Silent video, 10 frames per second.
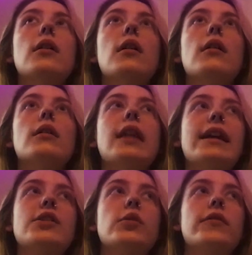like to
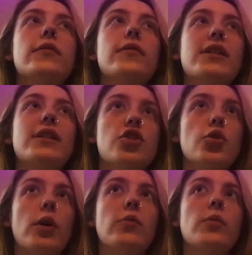have enjoyed
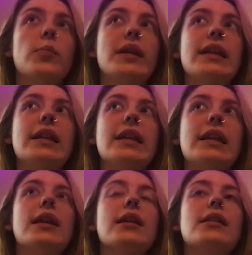would be
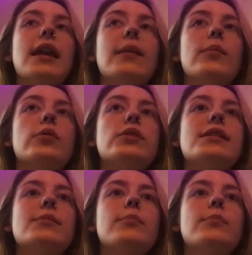getting able to,